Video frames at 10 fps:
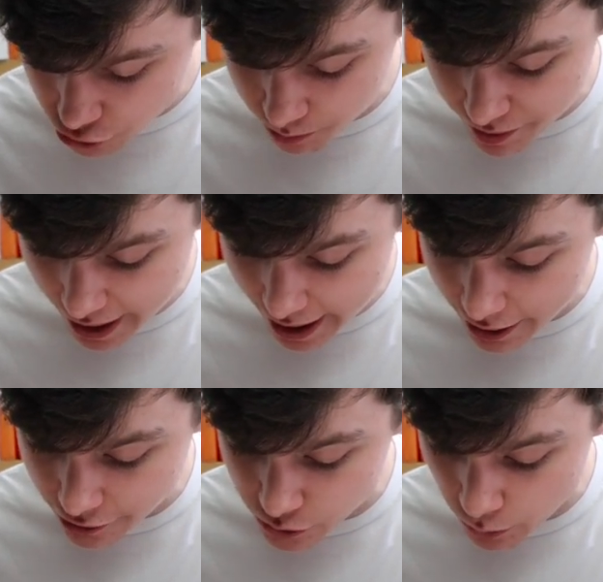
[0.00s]
up
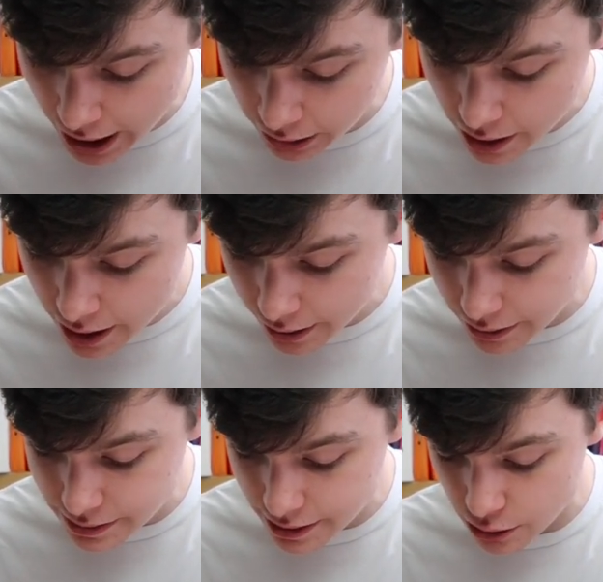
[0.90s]
there as well,
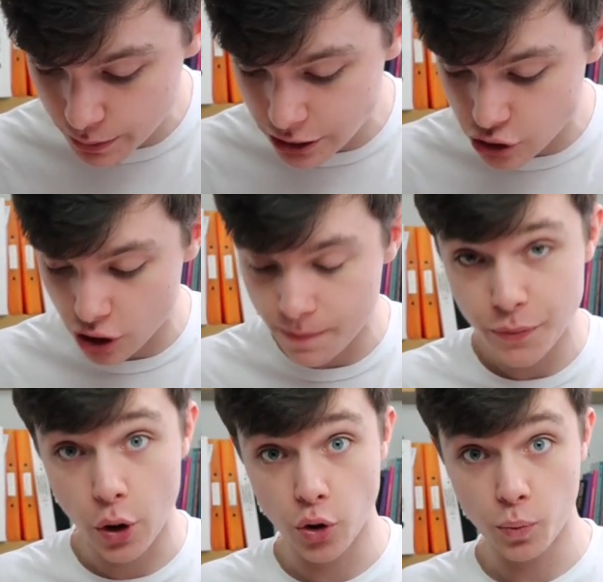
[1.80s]
continuing to
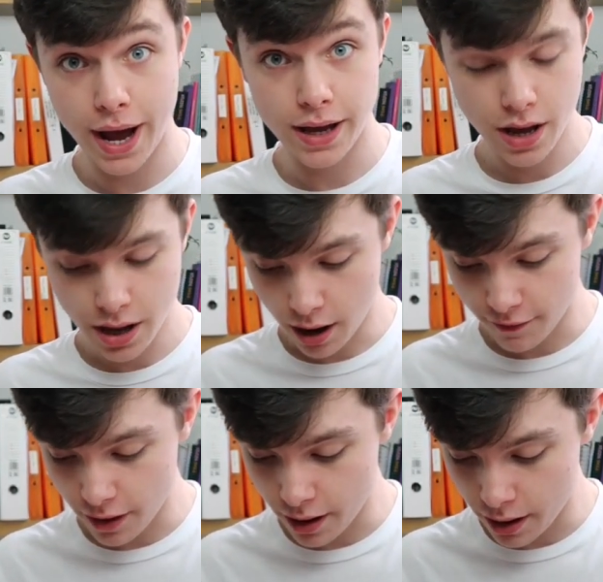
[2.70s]
all the way,
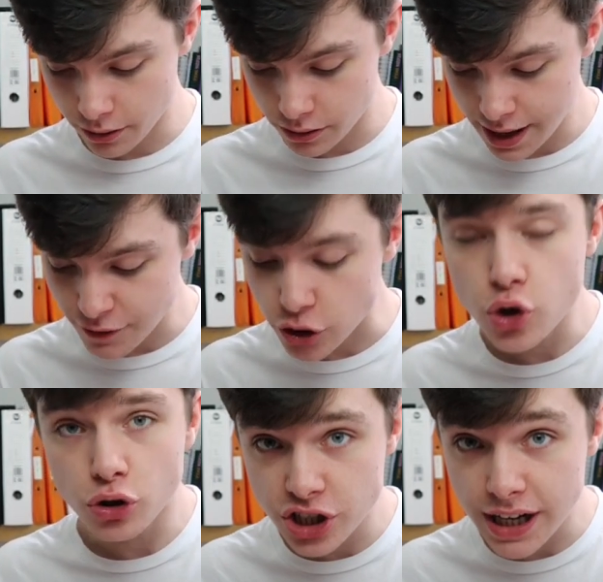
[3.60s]
never
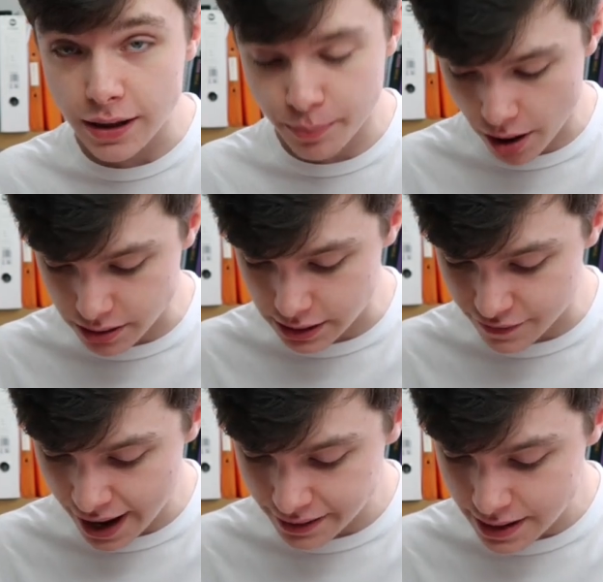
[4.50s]
touching the
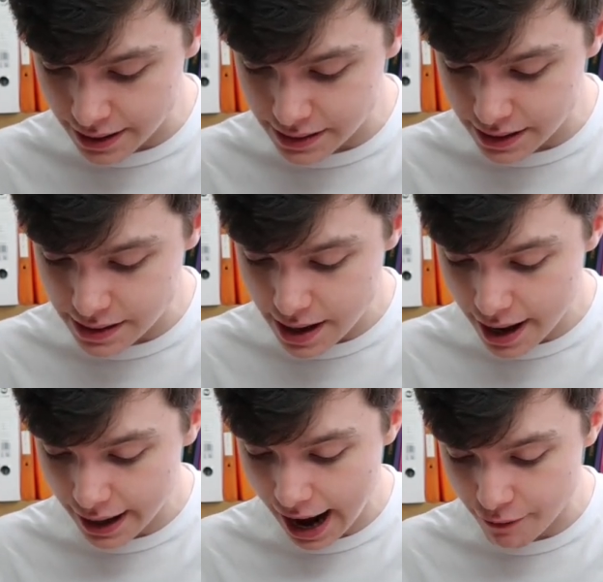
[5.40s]
positive x-axis
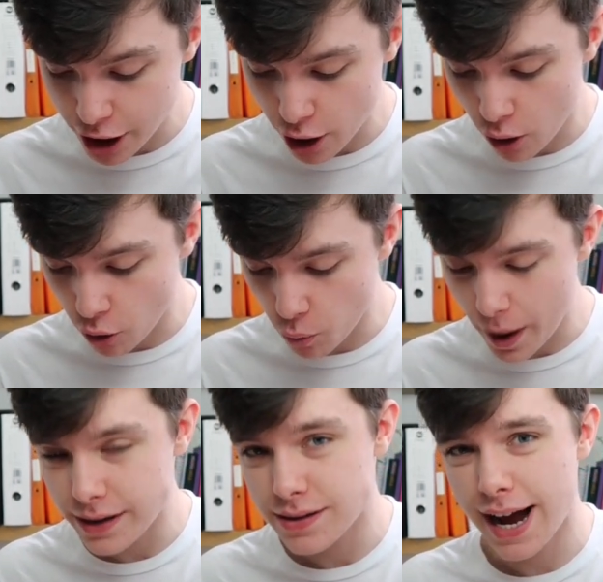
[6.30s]
and carrying all the
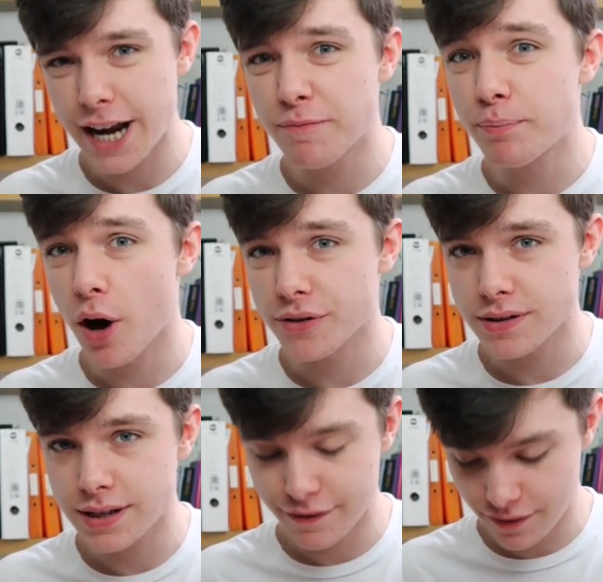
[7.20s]
way to kind of
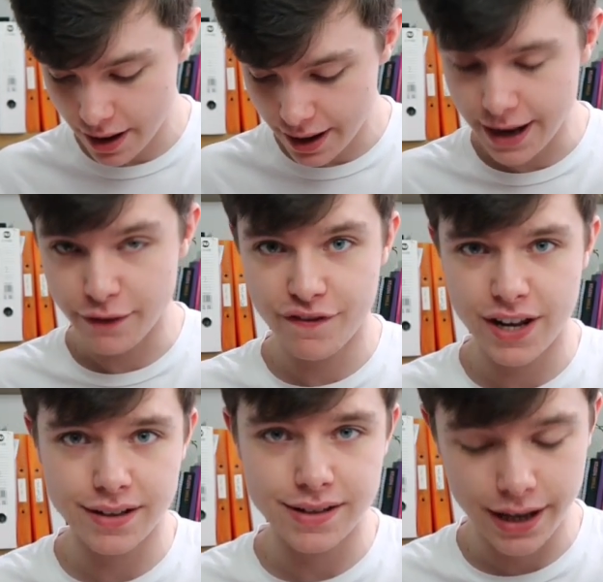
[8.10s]
positive
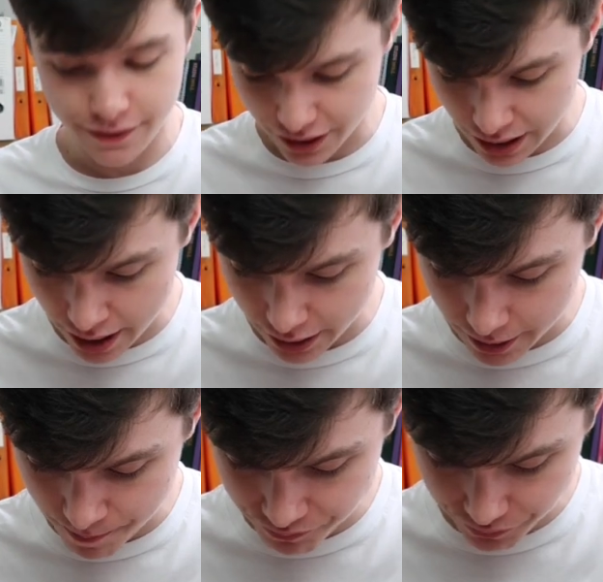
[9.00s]
infinity, if you
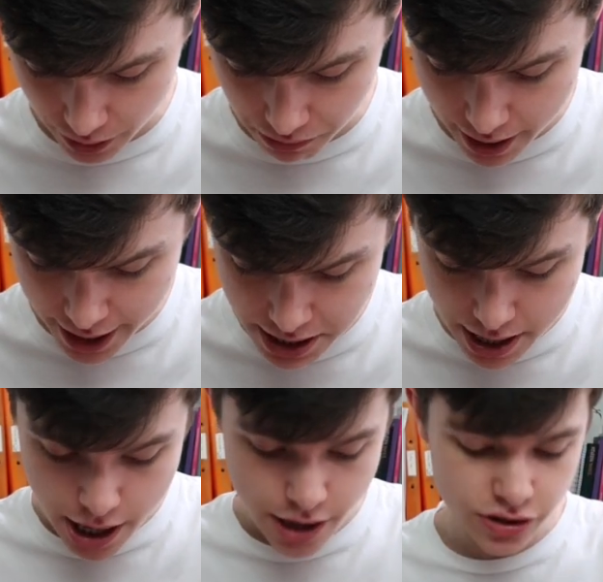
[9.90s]
like. Okay,
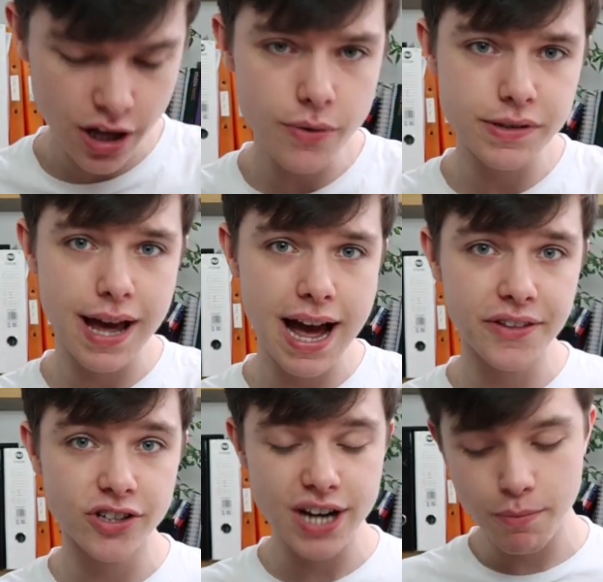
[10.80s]
so those are
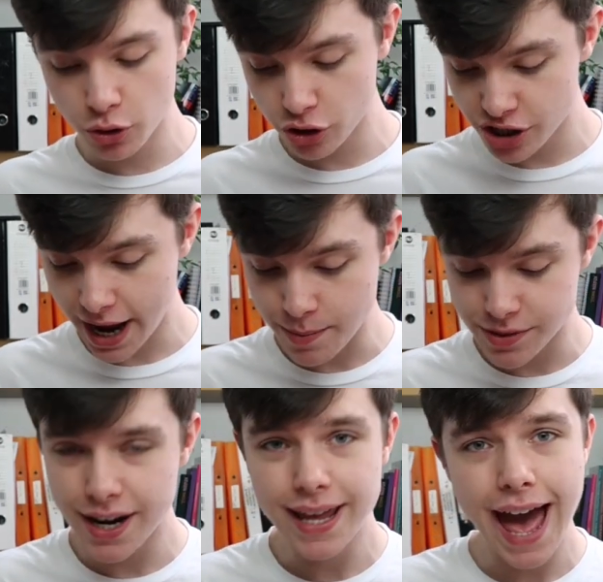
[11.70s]
the general
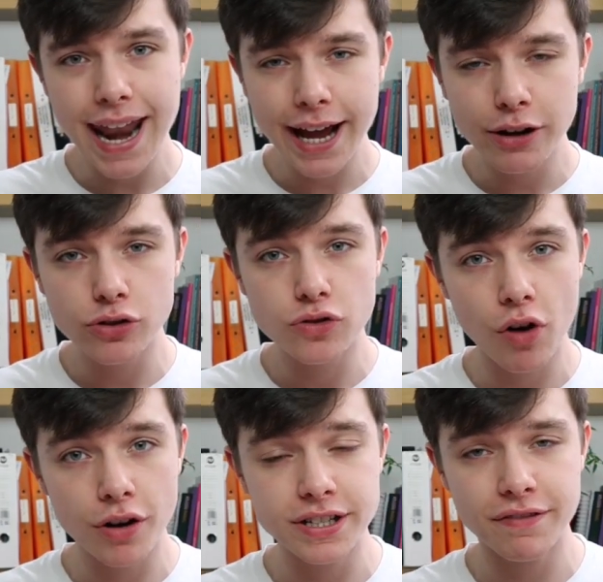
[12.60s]
shapes. And again, I could
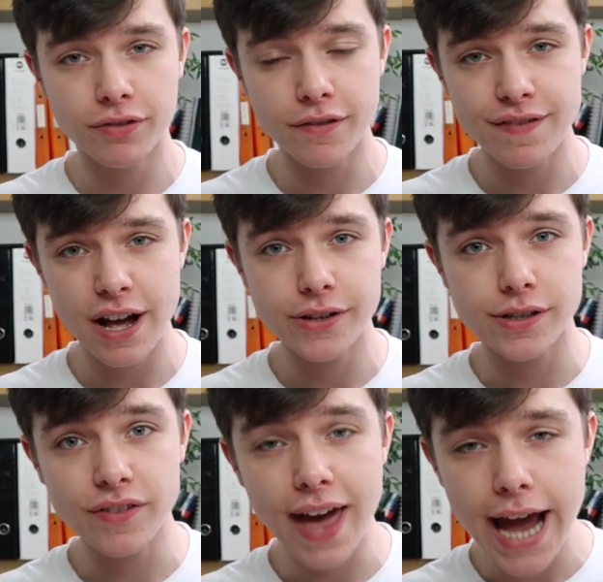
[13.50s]
draw different values
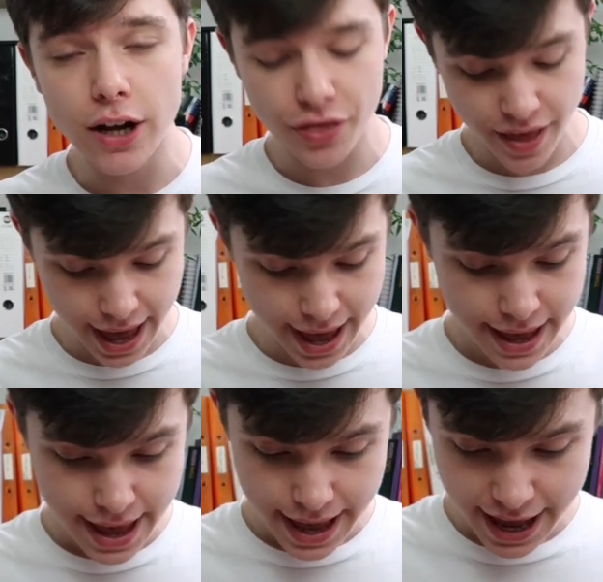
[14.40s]
of k on
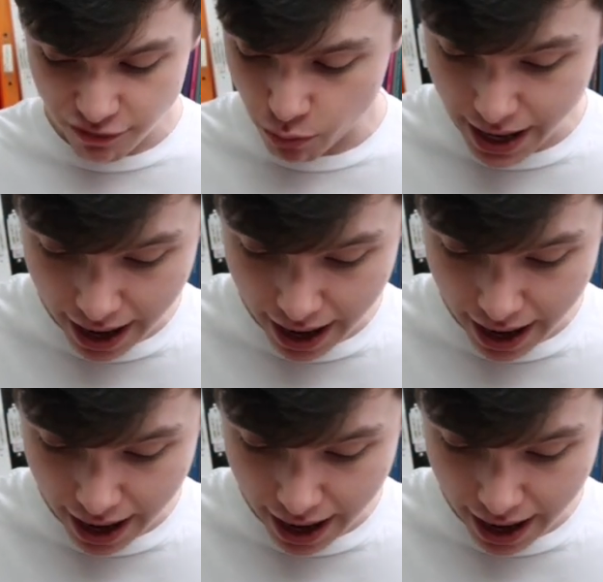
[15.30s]
there. If we